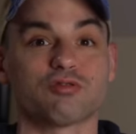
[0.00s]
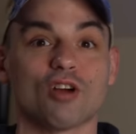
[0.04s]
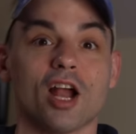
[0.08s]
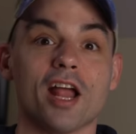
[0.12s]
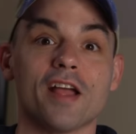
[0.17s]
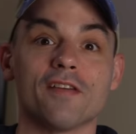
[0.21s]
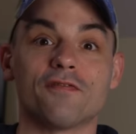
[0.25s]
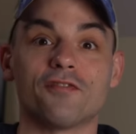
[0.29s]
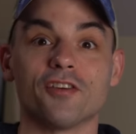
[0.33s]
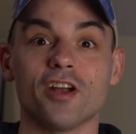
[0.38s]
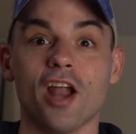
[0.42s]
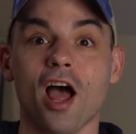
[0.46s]

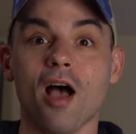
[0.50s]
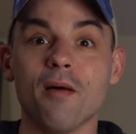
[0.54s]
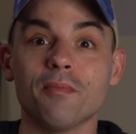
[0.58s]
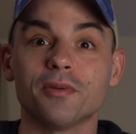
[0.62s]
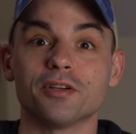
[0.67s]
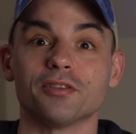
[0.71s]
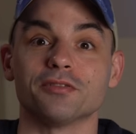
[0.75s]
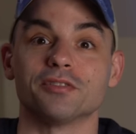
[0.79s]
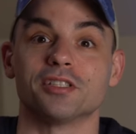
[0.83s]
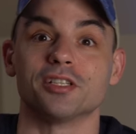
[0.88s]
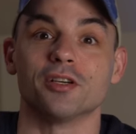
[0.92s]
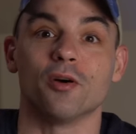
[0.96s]
a
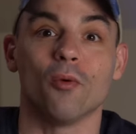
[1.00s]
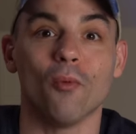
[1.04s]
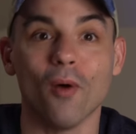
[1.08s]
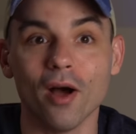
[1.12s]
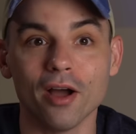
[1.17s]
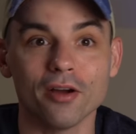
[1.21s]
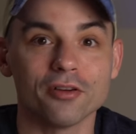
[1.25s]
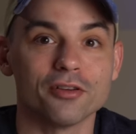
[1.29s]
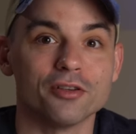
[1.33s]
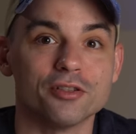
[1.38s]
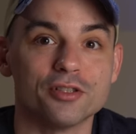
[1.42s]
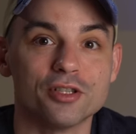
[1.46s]
phenomenal deal.
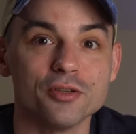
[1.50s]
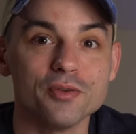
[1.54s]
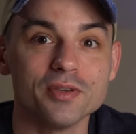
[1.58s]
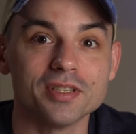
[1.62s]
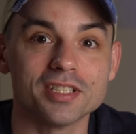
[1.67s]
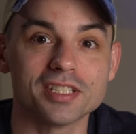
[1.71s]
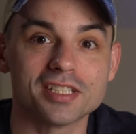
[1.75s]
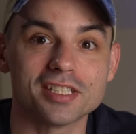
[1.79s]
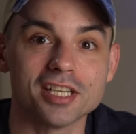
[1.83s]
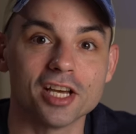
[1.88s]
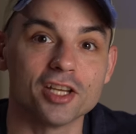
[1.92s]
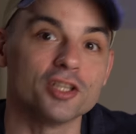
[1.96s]
Why aren't you
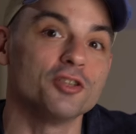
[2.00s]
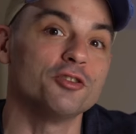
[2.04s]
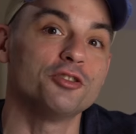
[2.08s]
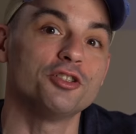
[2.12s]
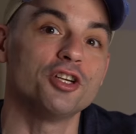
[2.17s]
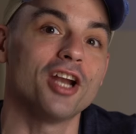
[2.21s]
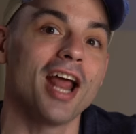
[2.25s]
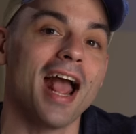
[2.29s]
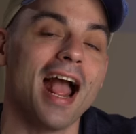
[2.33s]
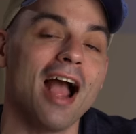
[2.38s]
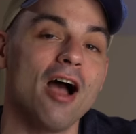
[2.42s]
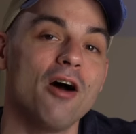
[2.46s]
doing this yet? You
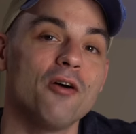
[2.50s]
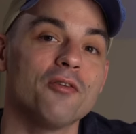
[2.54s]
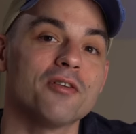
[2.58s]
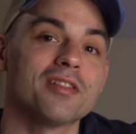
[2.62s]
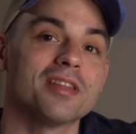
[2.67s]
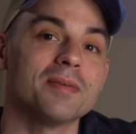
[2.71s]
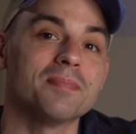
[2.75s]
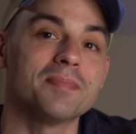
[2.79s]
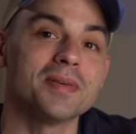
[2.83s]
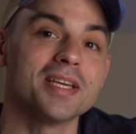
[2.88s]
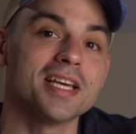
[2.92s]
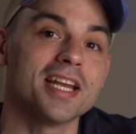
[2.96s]
should
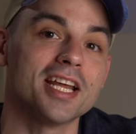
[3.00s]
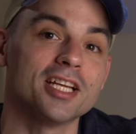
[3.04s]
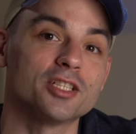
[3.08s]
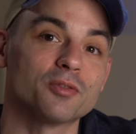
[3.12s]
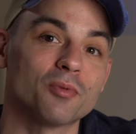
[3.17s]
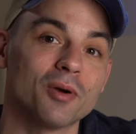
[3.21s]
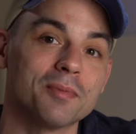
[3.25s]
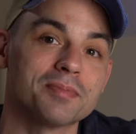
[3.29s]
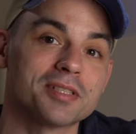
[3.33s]
hound the B&H